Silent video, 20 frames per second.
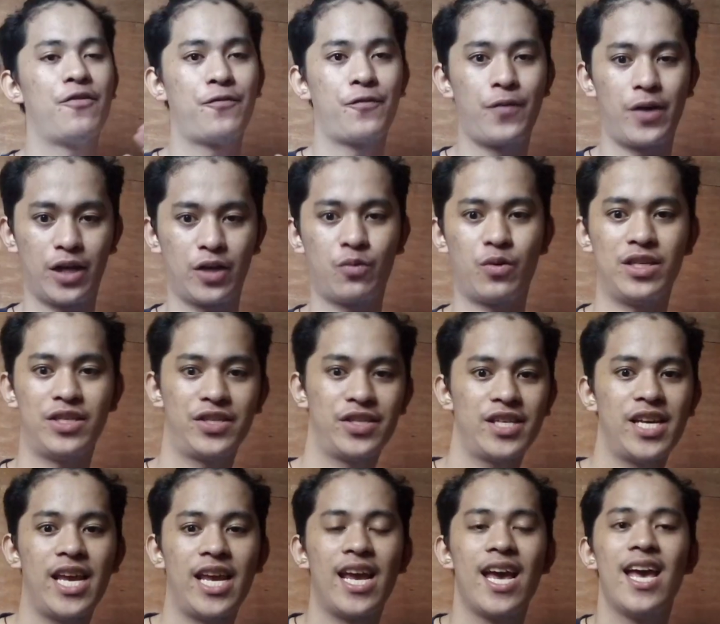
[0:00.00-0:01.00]

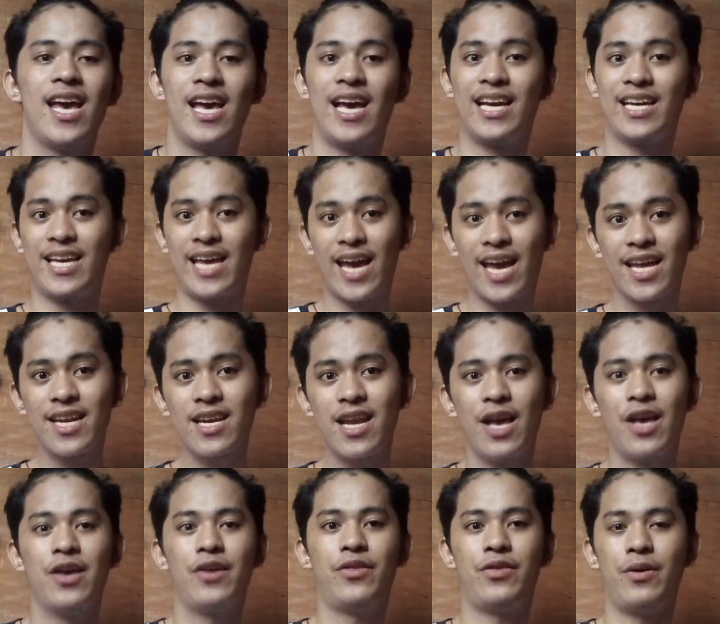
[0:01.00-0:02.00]
frequency. Again,
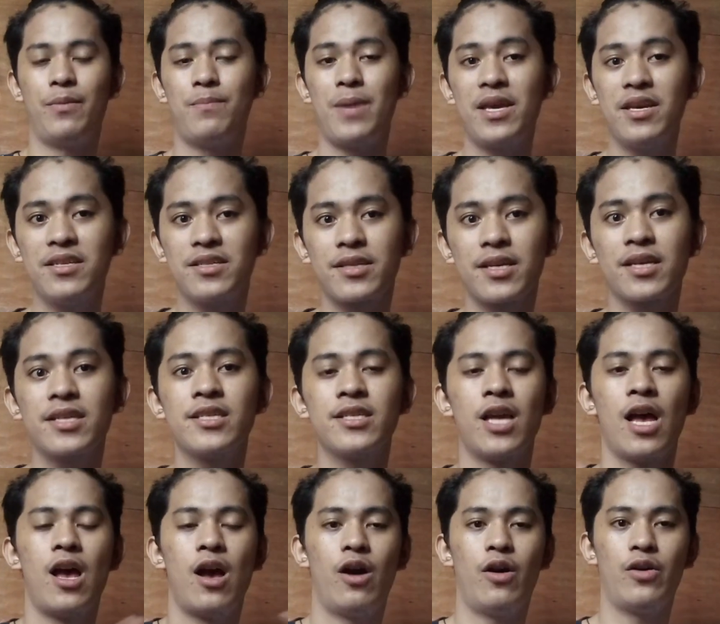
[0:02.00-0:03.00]
the basis
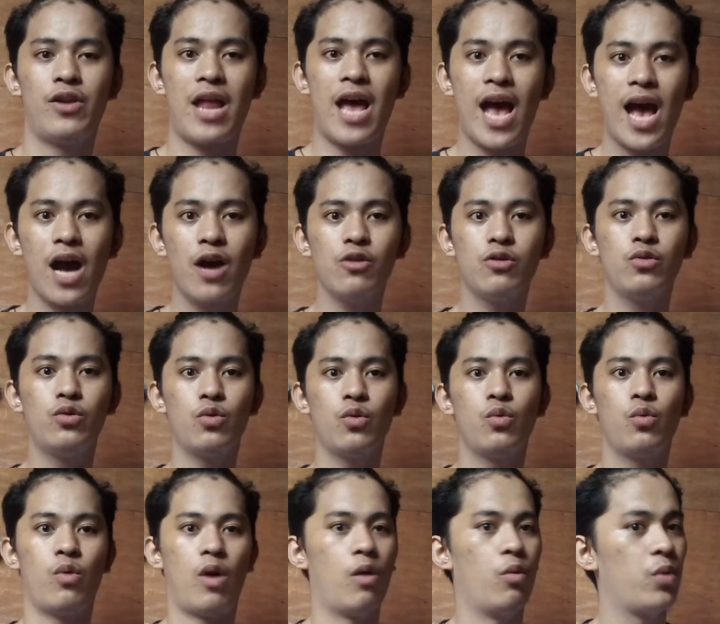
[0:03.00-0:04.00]
on how
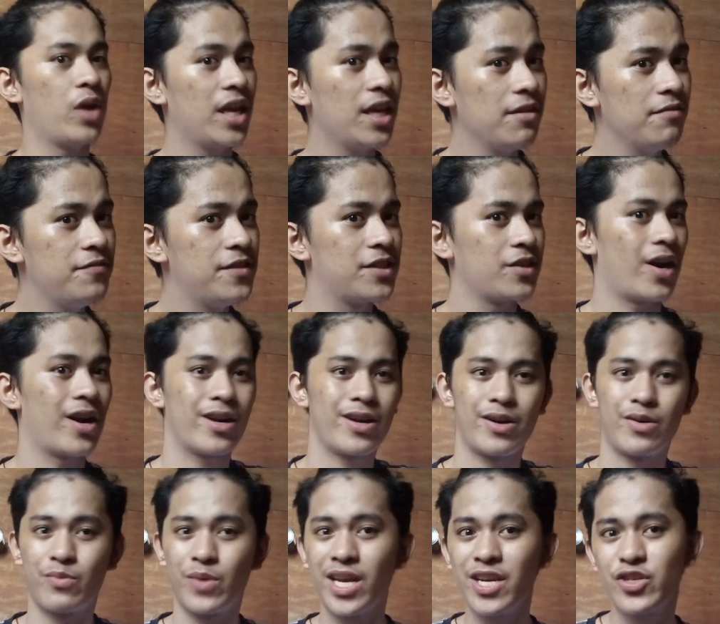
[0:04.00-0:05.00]
do waves are
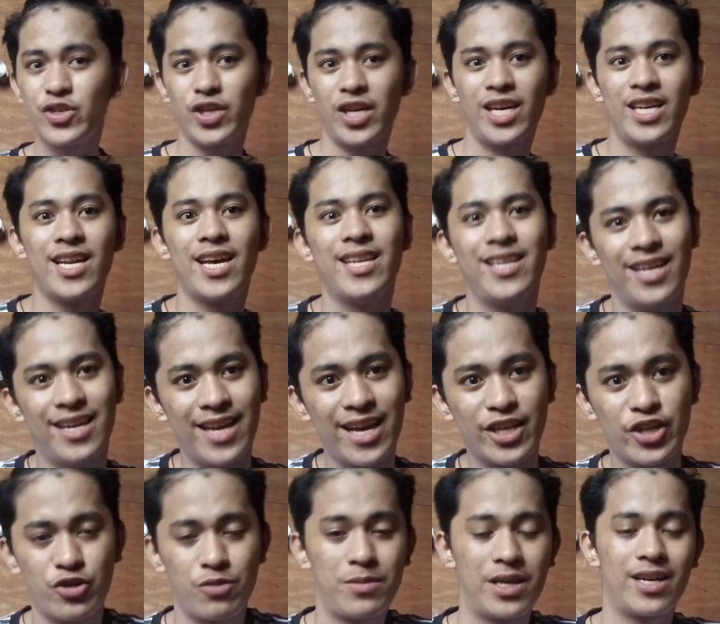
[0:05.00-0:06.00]
arranged in an
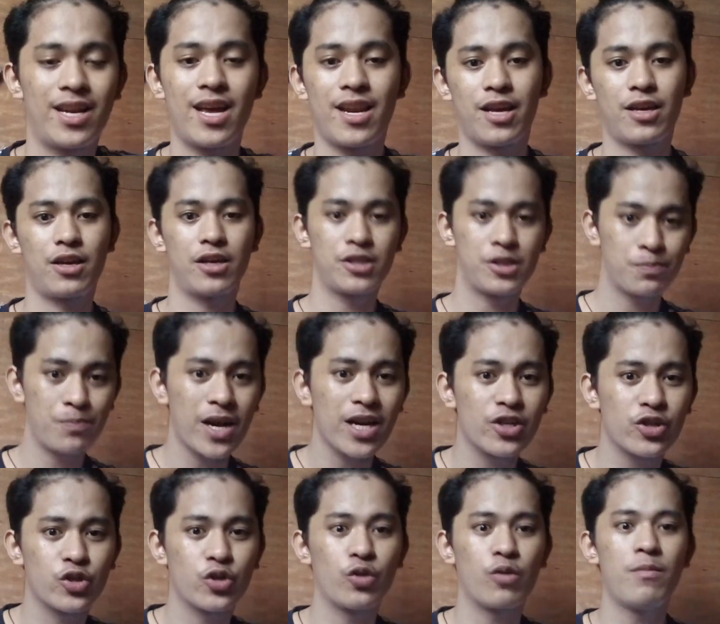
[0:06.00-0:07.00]
electromagnetic
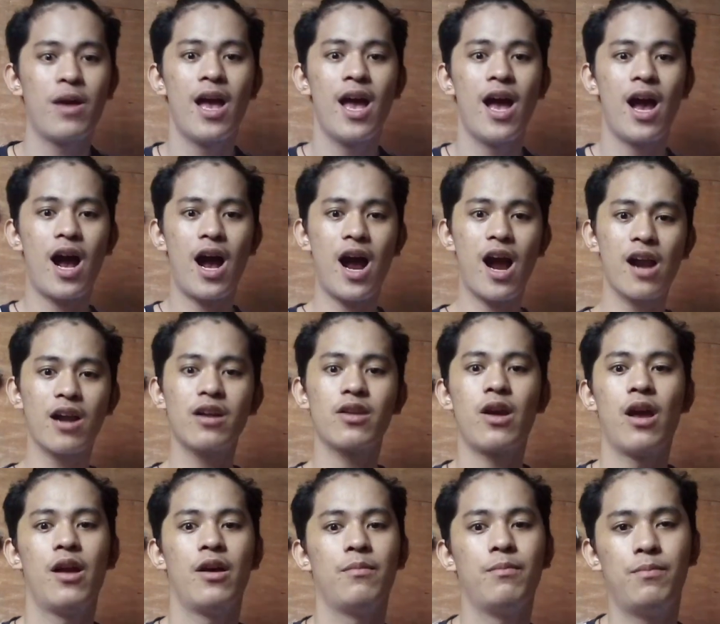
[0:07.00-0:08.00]
spectrum are
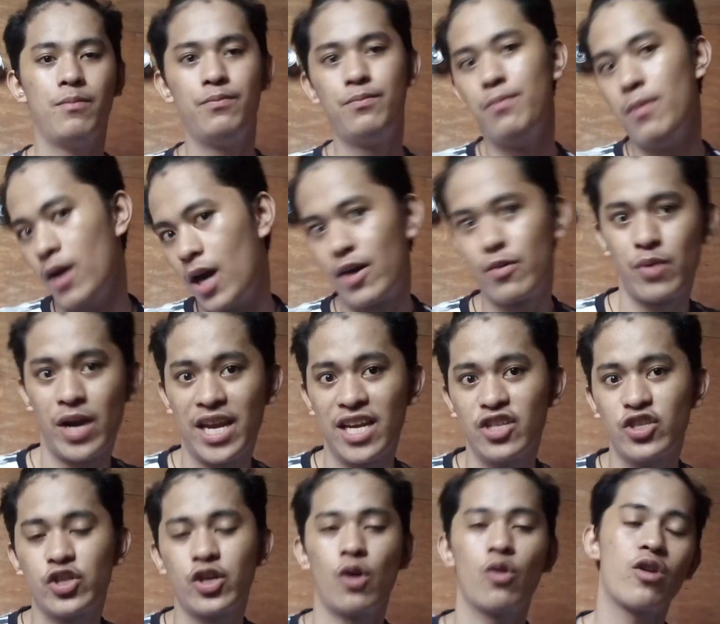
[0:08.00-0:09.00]

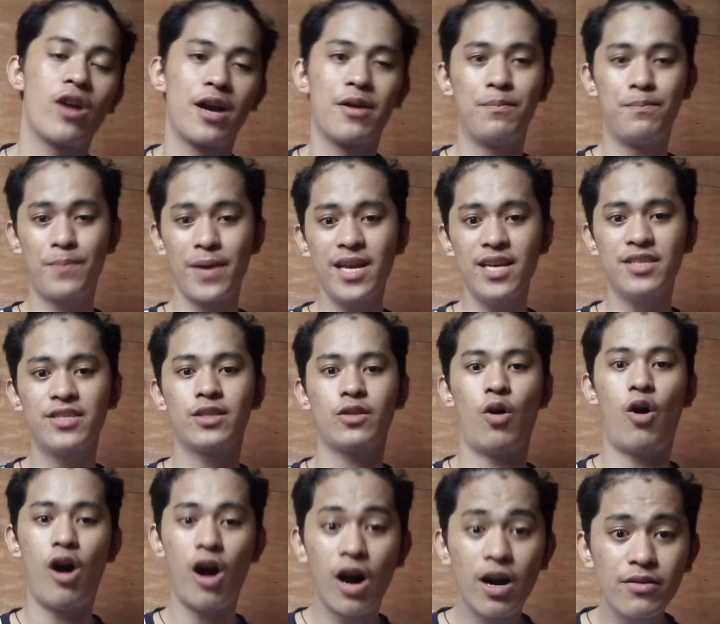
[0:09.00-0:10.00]
arranged or are based
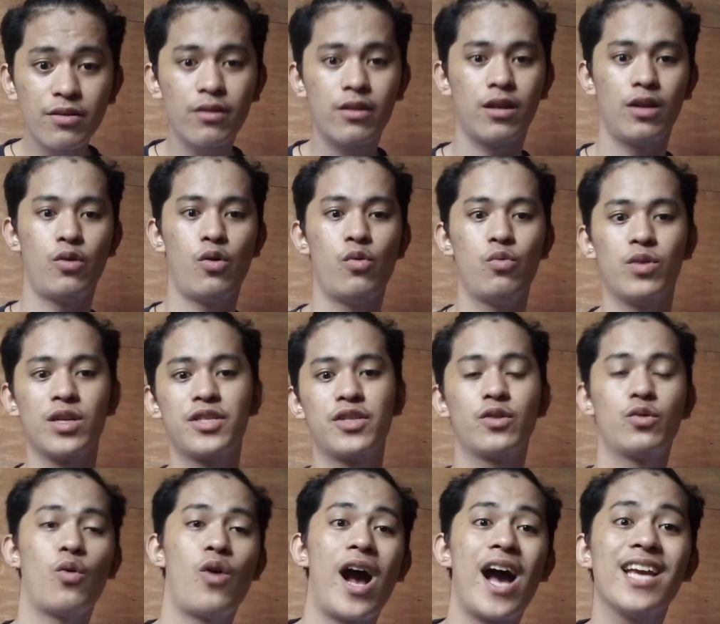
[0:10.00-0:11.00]
on the lowest
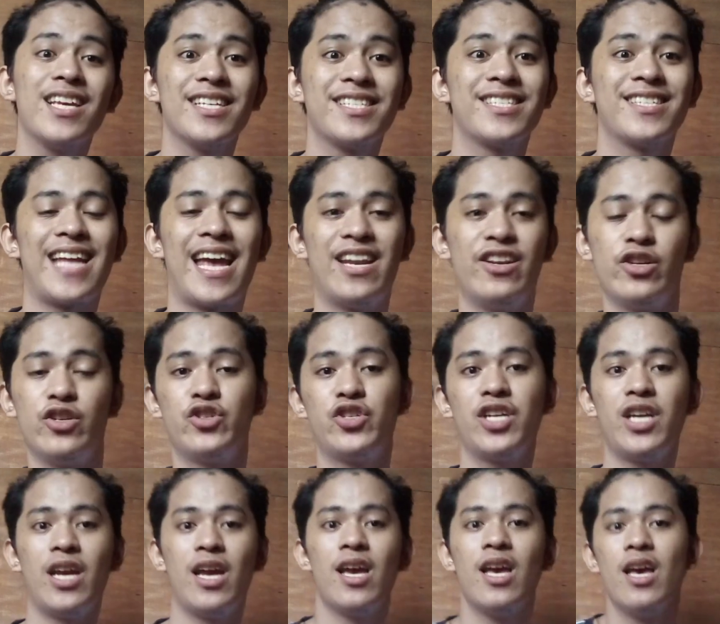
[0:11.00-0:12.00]
to highest
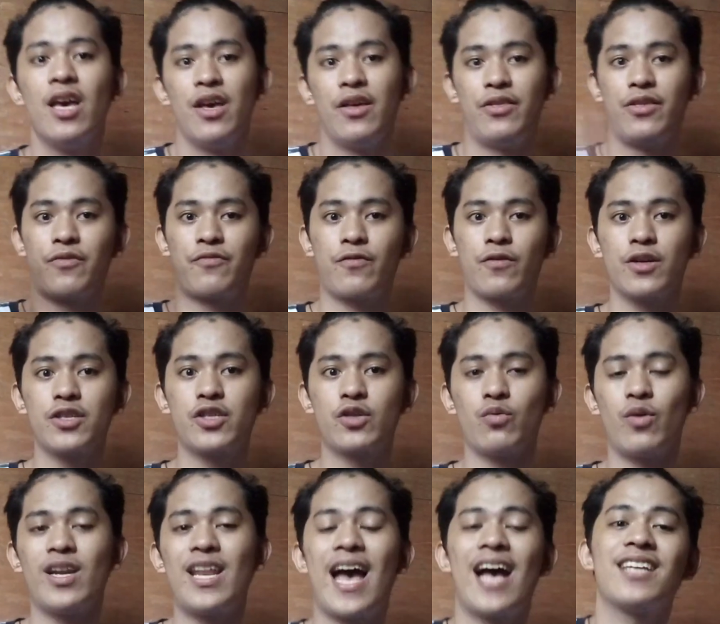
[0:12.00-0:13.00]
energy. The first
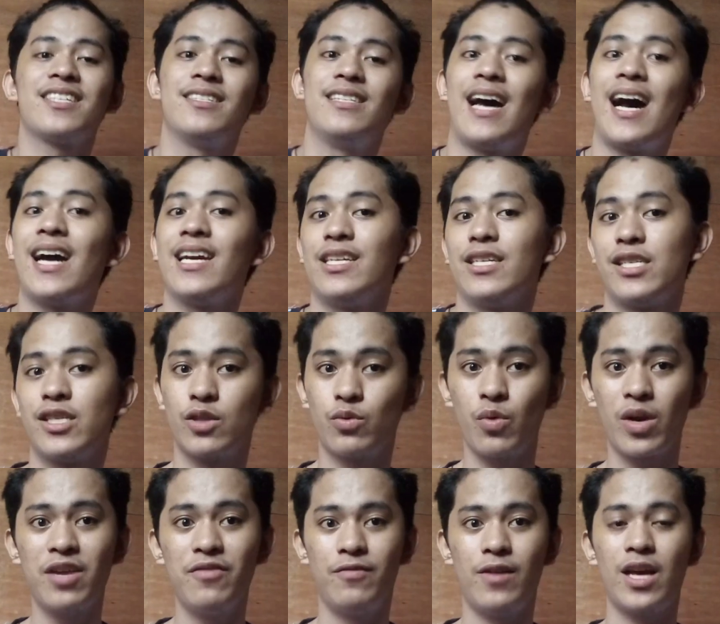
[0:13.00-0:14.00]
one has the highest
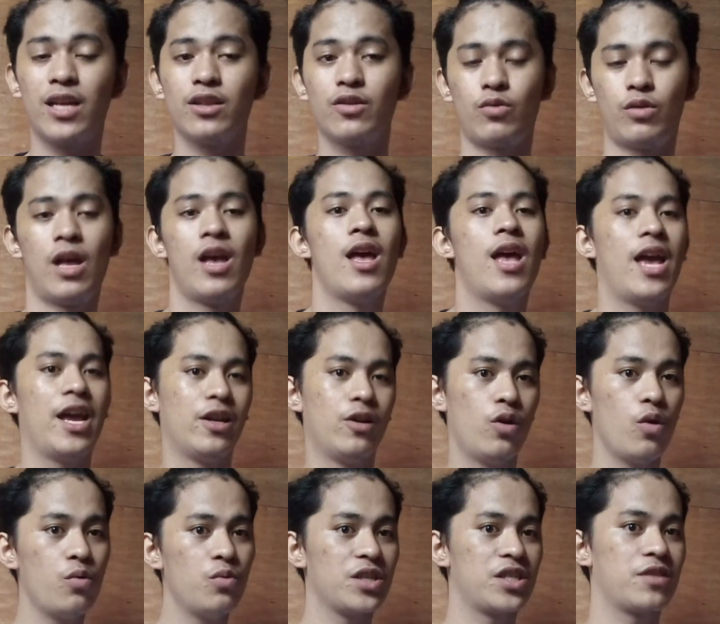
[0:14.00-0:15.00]
wavelength and
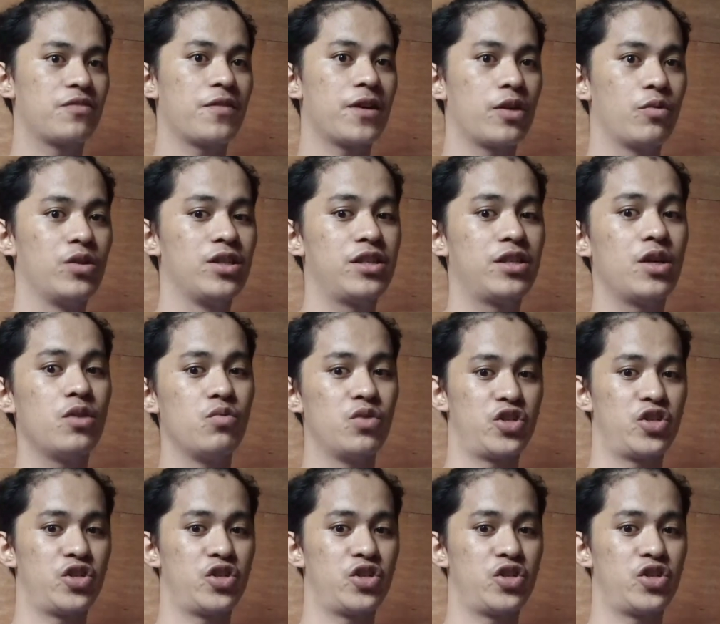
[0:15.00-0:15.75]
lowest frequency,